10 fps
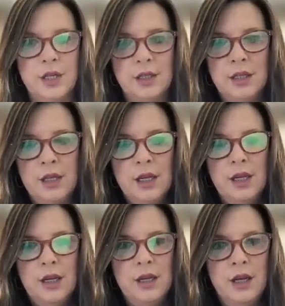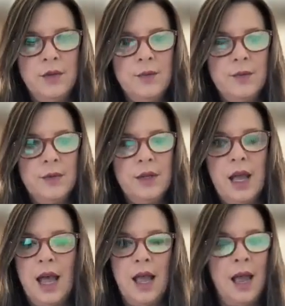And,
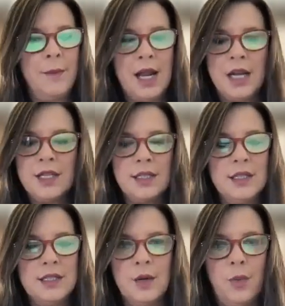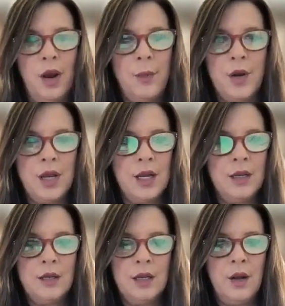I mean, I just listed a property
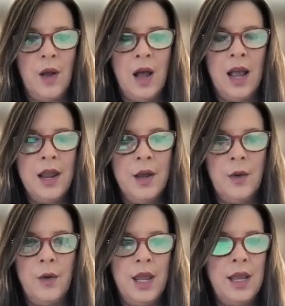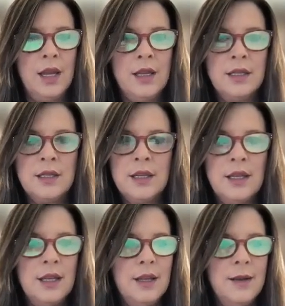in Ohio, and
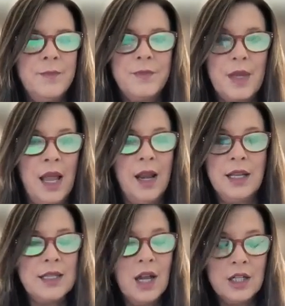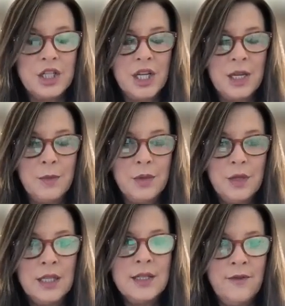it's not cheap.
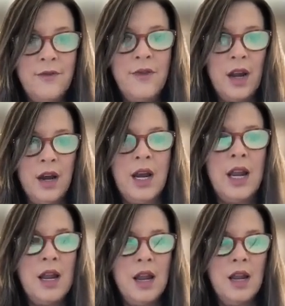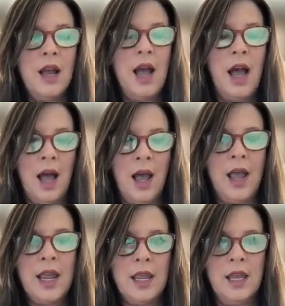It's a very
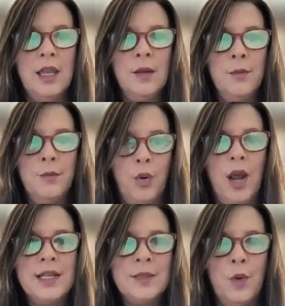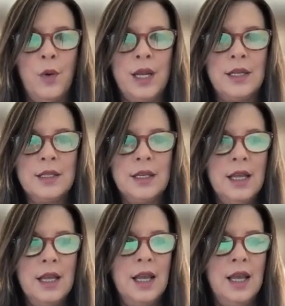high end price point.
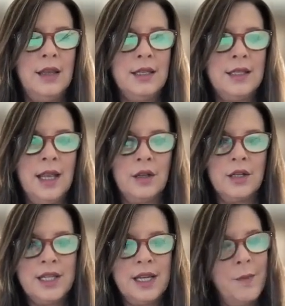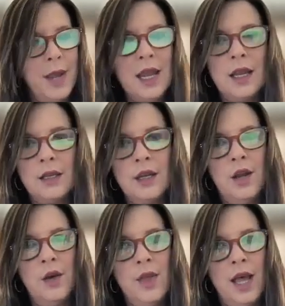And the seller said, man,
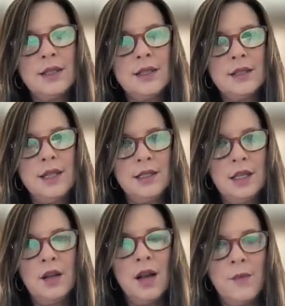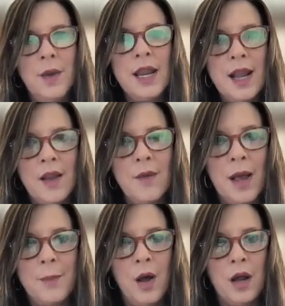that's a lot of money out of
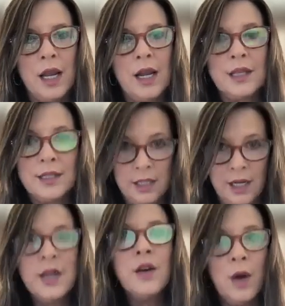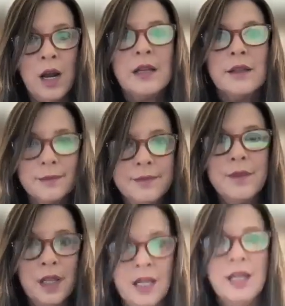my pocket. And I said, yeah, you're right.
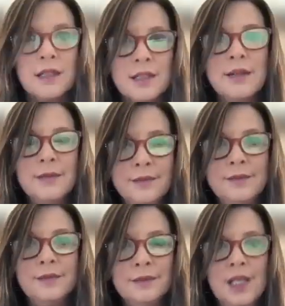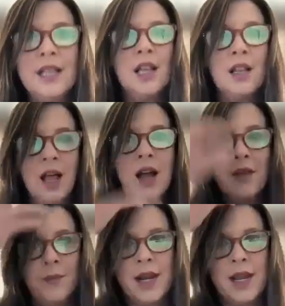It is. It's a lot
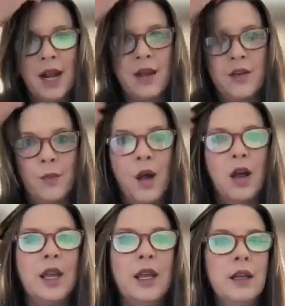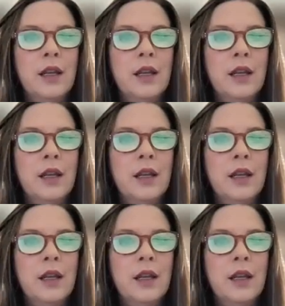of money out of your pocket.